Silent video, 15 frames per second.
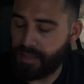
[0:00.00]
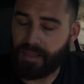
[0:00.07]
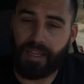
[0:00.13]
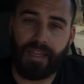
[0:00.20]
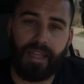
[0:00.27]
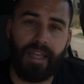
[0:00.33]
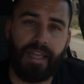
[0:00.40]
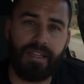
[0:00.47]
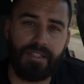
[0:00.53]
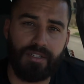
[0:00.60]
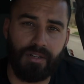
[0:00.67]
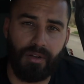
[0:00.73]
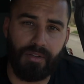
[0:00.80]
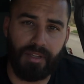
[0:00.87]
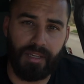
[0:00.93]
they
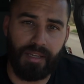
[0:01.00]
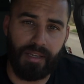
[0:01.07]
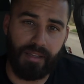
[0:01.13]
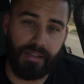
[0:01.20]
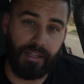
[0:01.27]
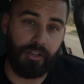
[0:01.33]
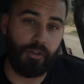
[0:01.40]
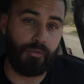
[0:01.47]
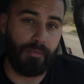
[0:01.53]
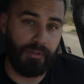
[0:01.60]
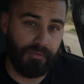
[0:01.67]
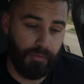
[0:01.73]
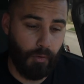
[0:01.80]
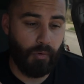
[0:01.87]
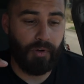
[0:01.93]
install the kit, they do
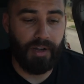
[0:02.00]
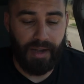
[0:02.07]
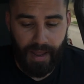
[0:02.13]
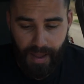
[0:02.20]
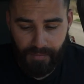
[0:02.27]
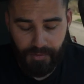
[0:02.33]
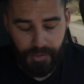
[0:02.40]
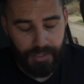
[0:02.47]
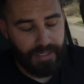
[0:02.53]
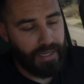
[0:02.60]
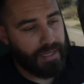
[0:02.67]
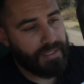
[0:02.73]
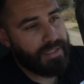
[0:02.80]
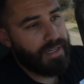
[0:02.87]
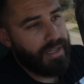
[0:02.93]
before and after
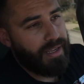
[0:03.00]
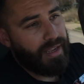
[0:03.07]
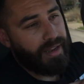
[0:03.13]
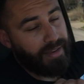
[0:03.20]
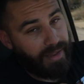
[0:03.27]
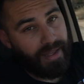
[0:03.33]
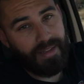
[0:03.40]
test, and